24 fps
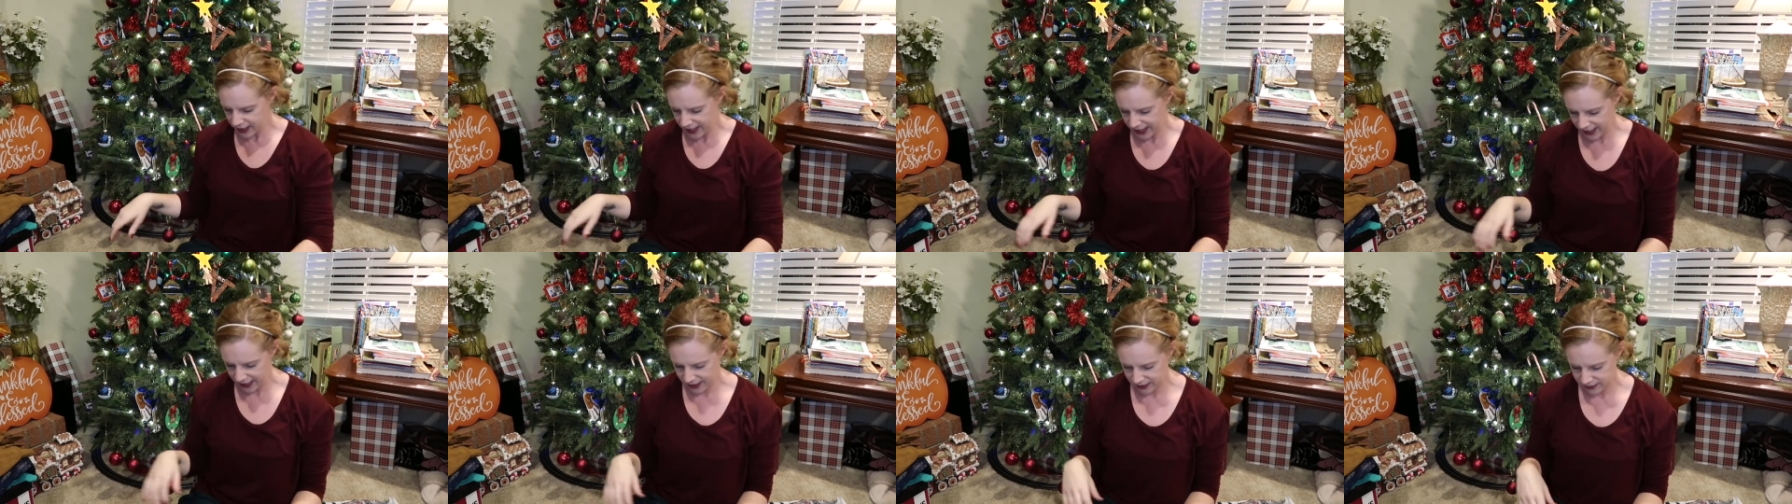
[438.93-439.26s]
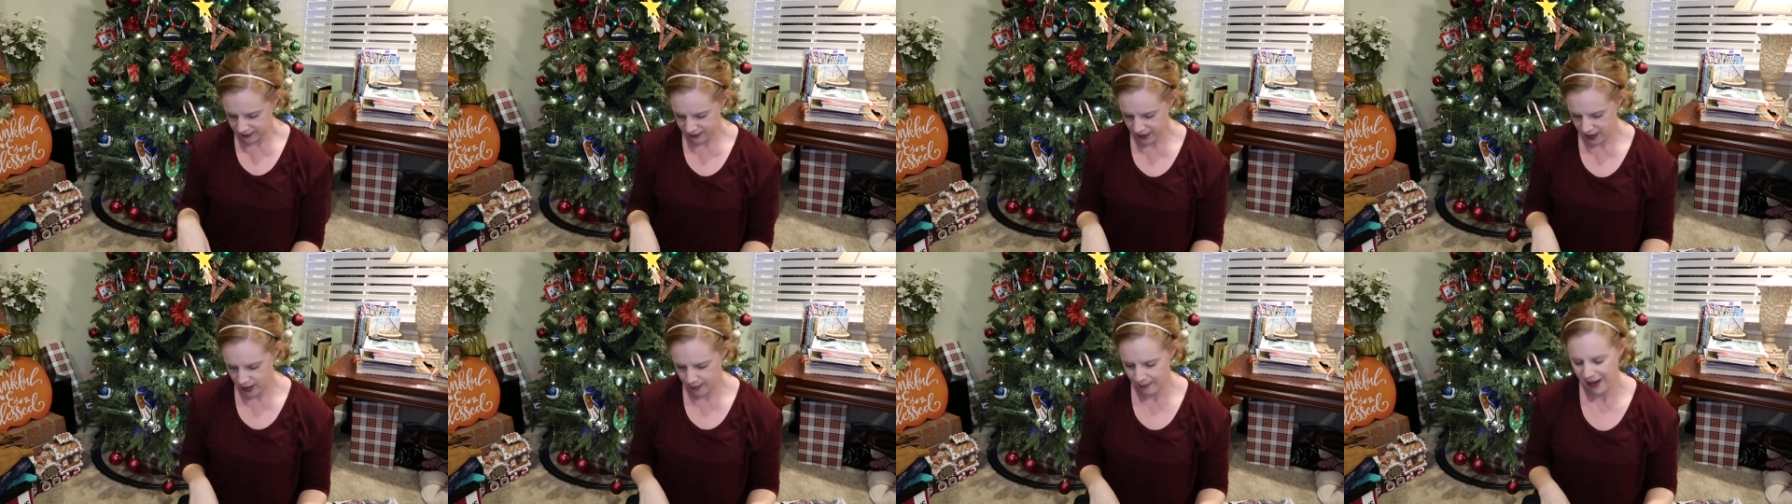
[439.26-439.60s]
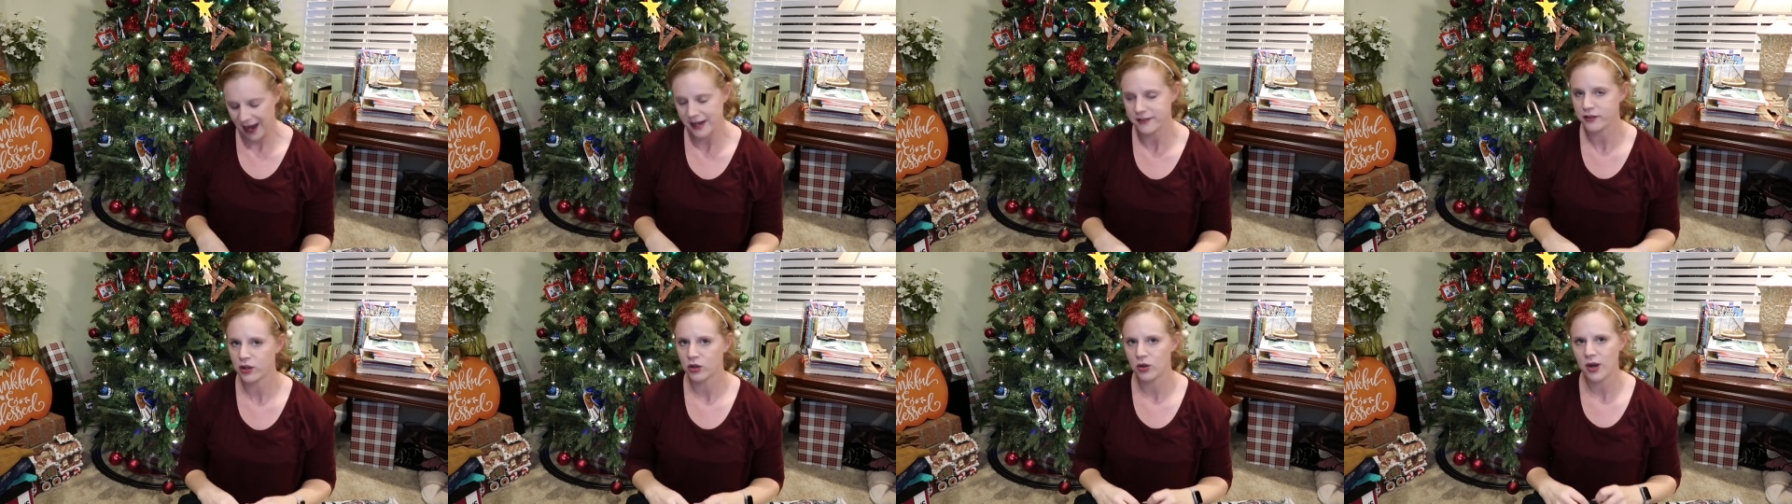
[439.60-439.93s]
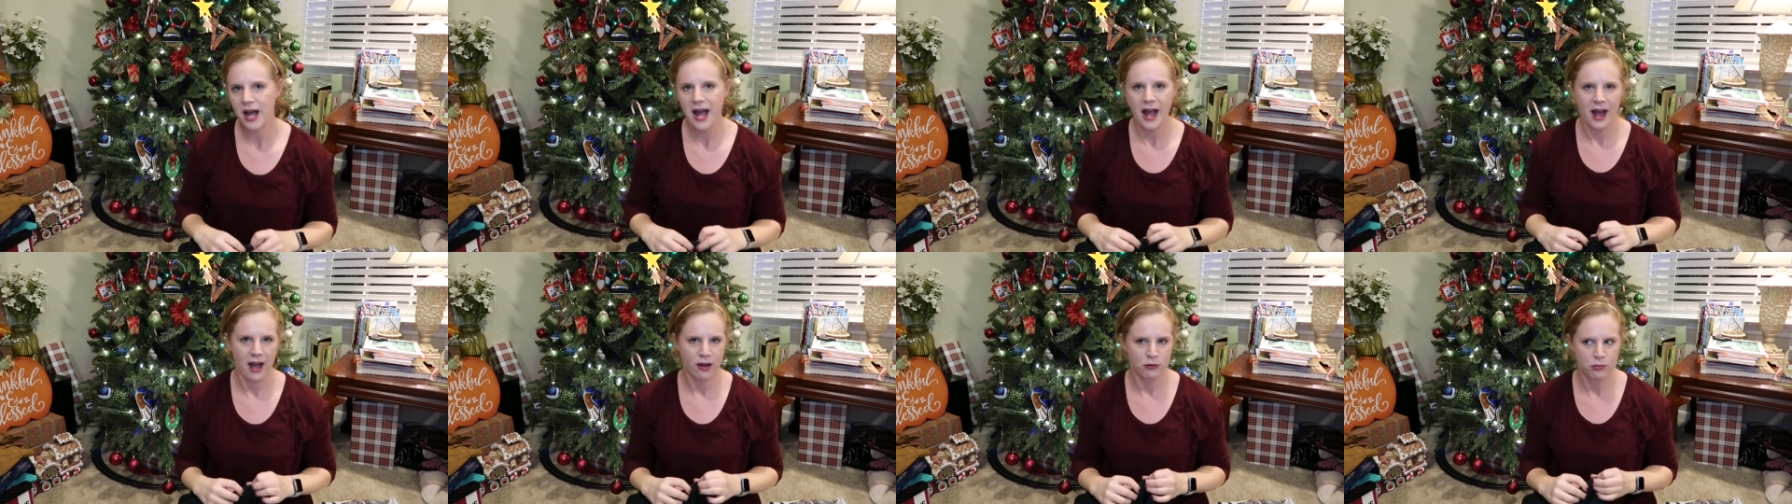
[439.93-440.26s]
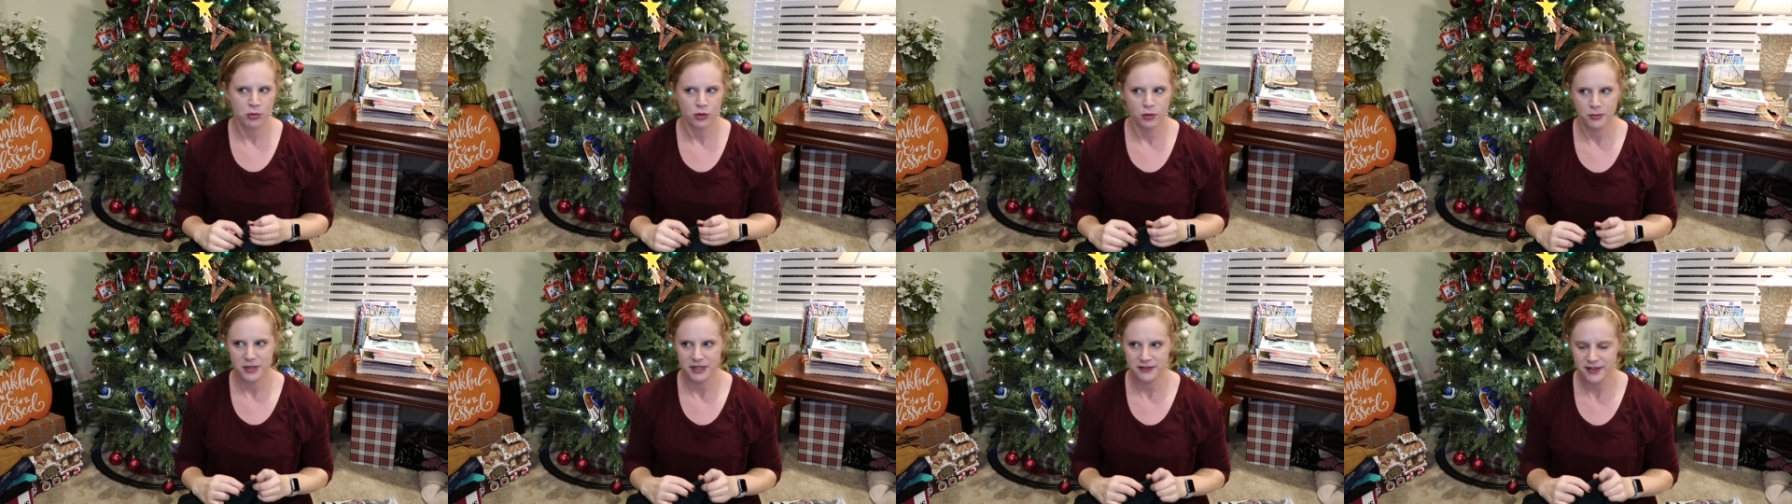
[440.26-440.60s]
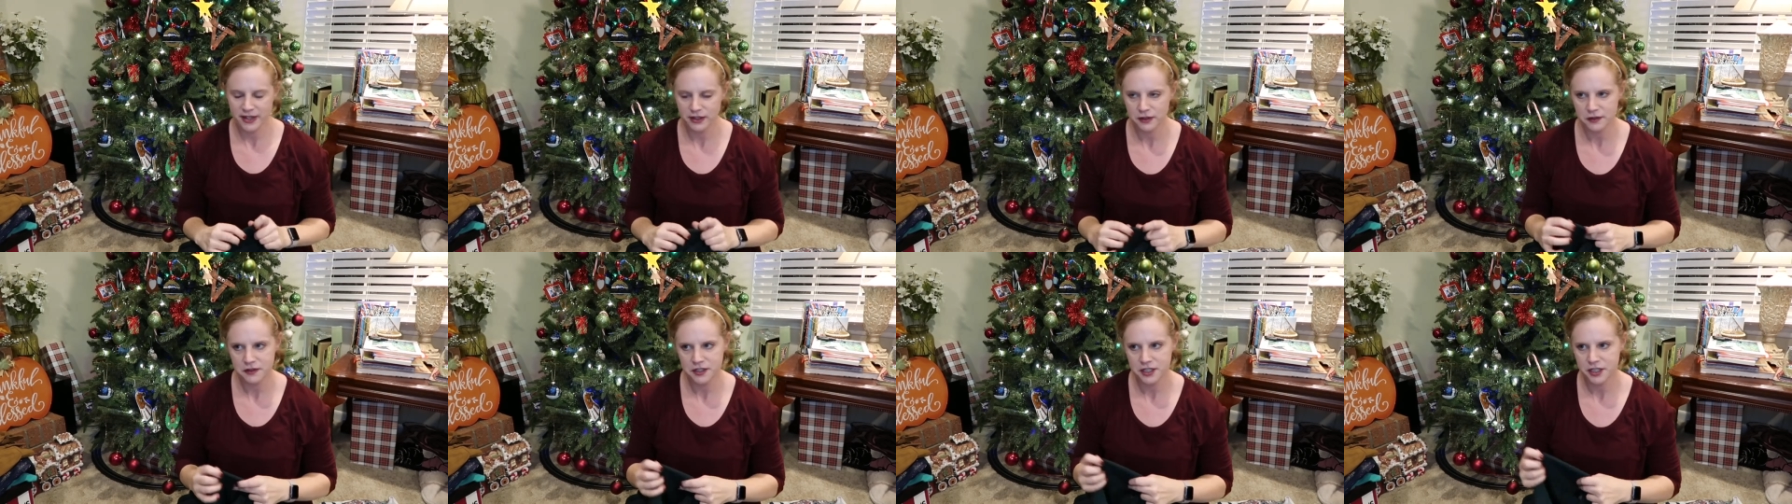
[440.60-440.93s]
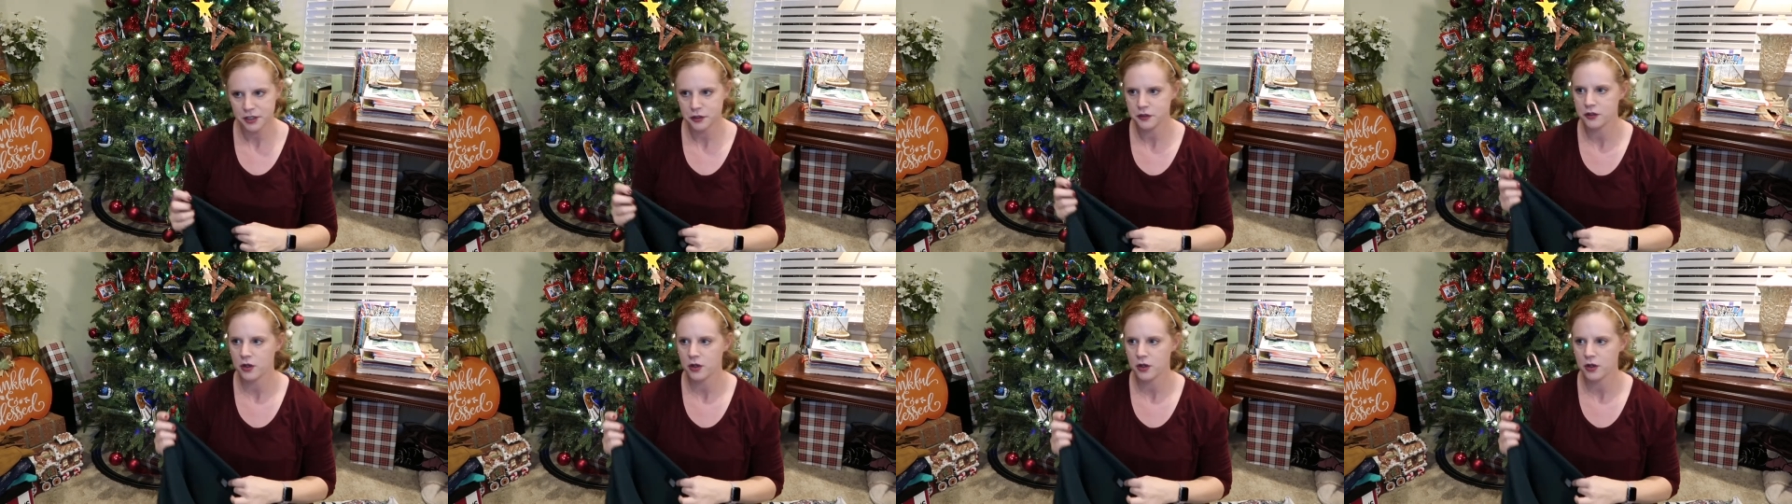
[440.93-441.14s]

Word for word: and I don't have Bloomingdale's here,